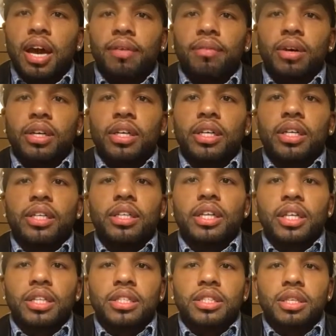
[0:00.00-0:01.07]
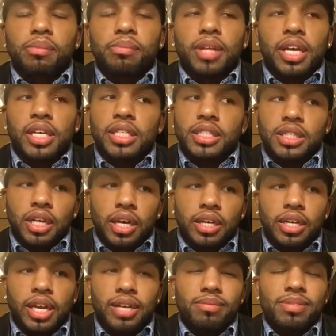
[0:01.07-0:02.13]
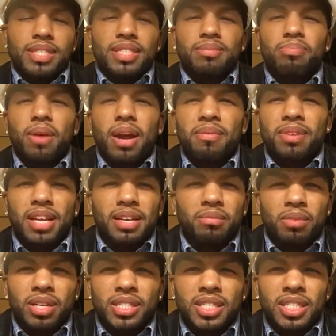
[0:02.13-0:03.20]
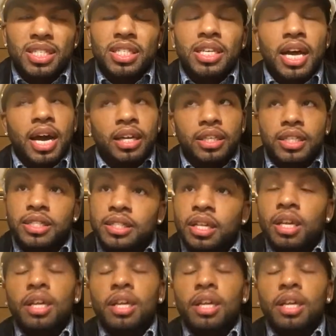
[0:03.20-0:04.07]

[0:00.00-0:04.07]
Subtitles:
I want to get some things done. It was probably like, what, $60?